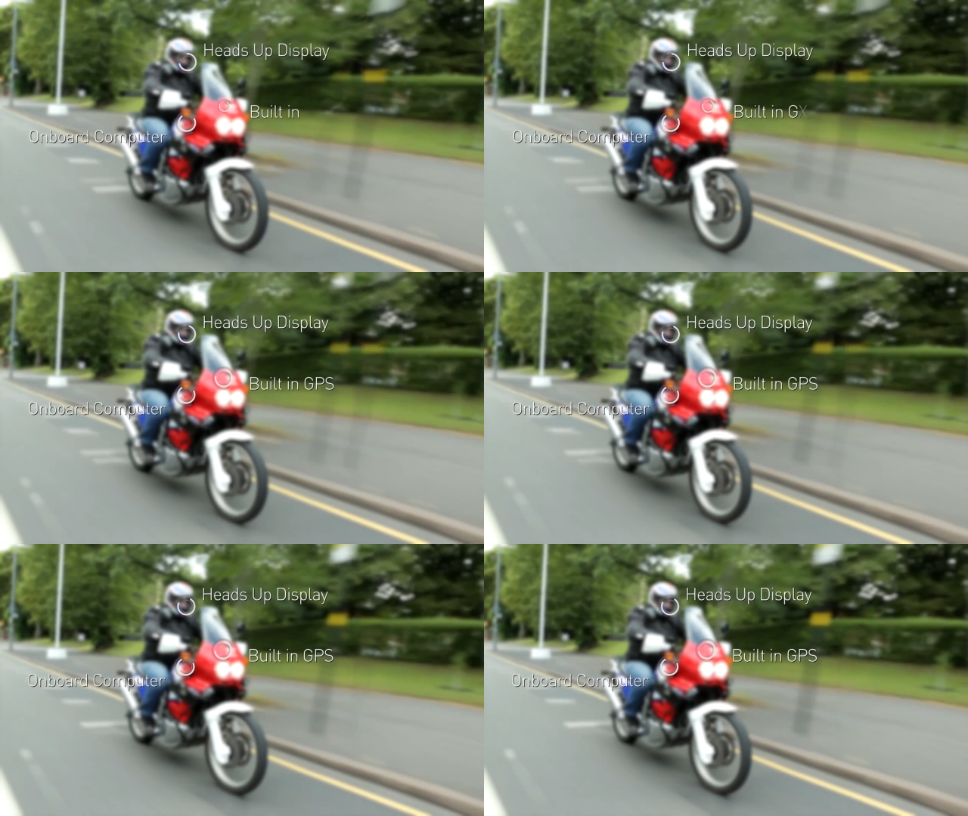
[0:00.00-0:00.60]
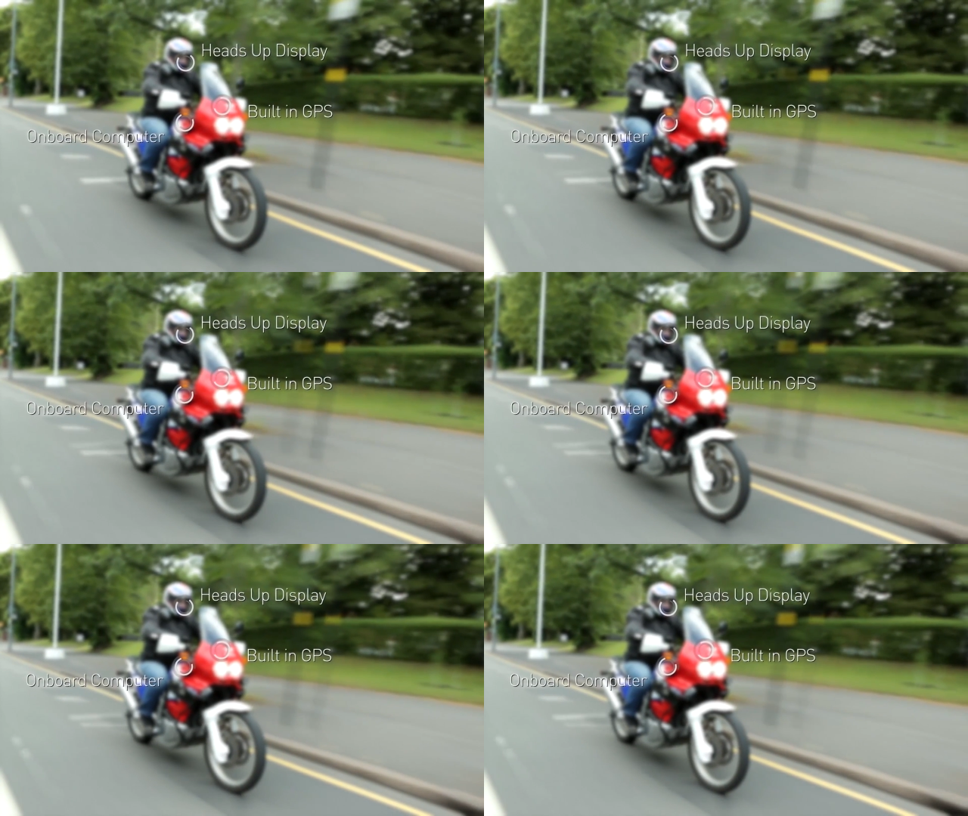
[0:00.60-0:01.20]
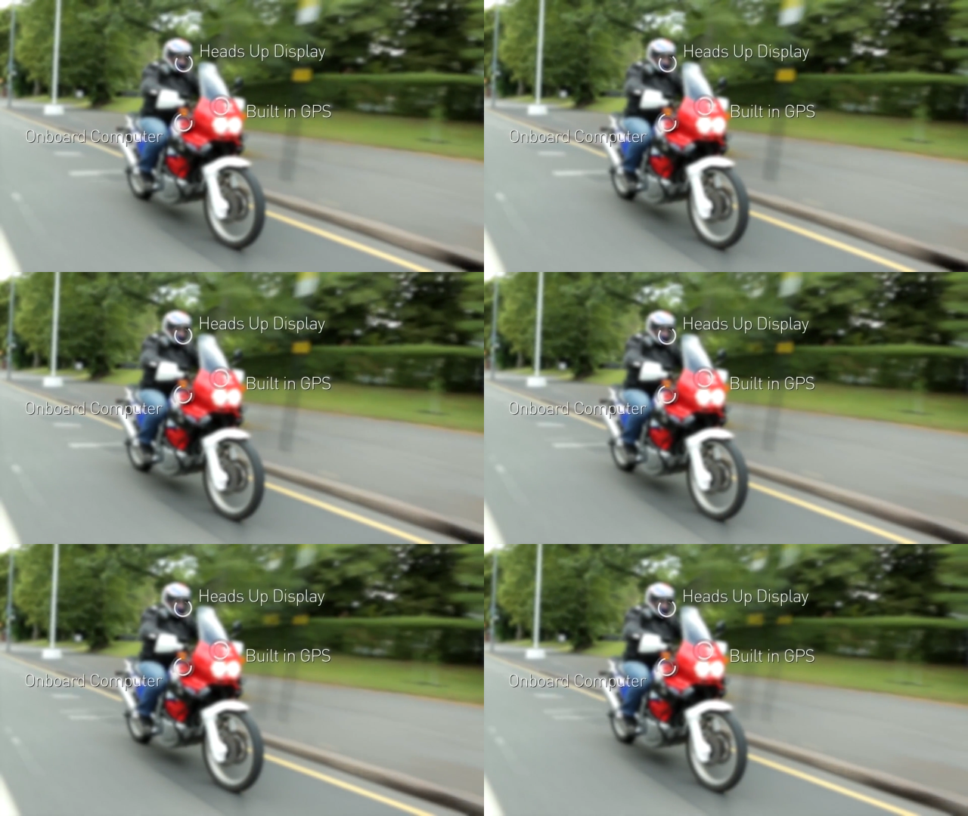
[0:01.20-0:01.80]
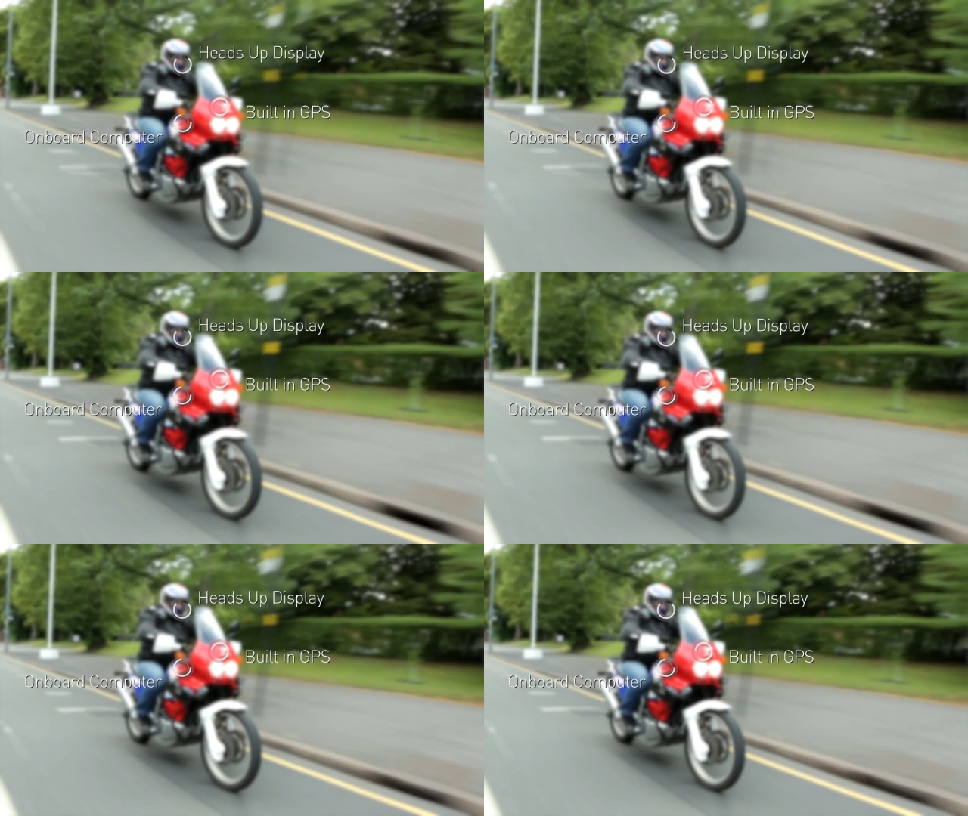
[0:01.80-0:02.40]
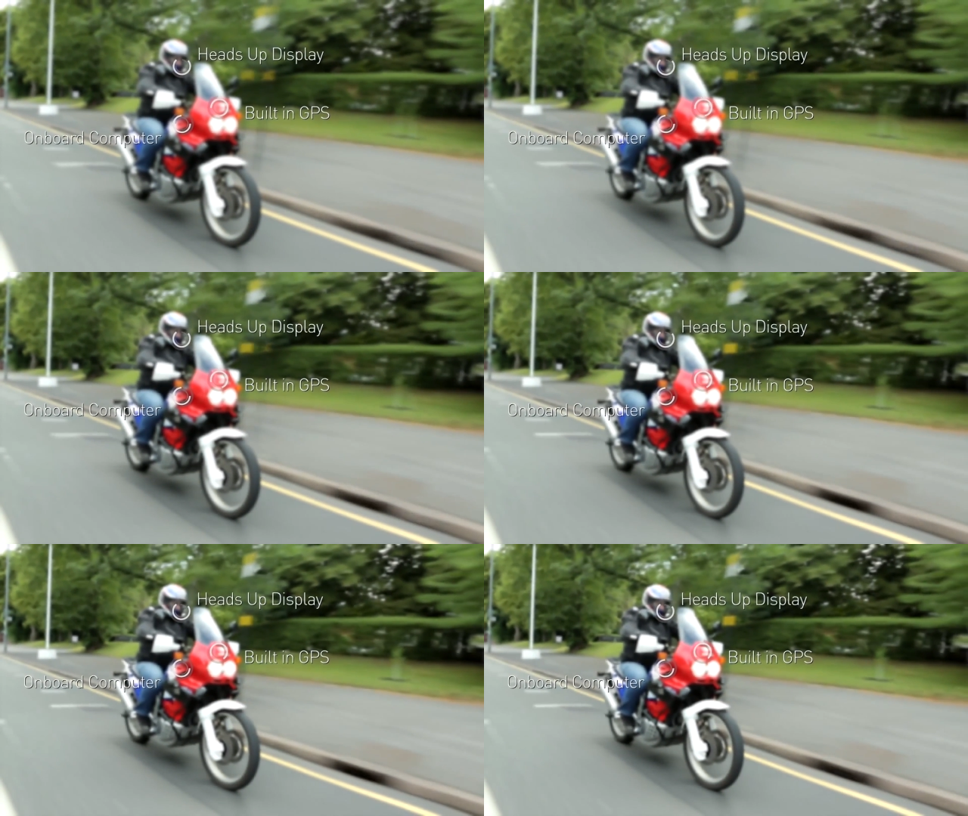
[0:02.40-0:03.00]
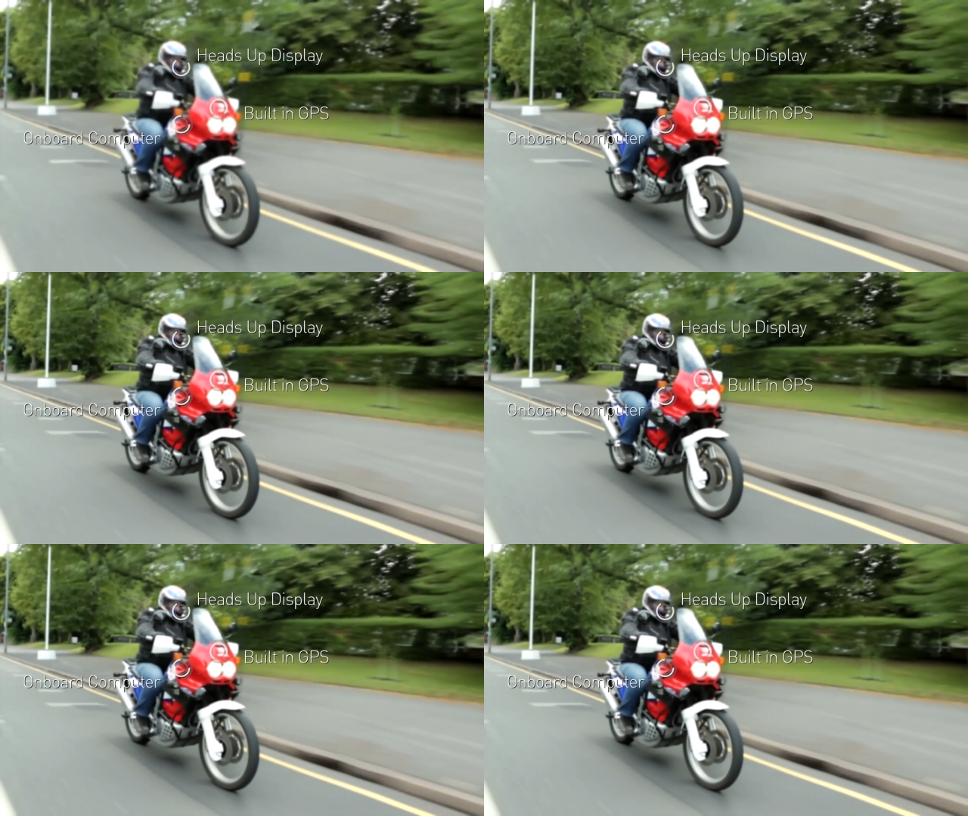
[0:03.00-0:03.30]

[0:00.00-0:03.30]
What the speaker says: [unreadable: no face in view]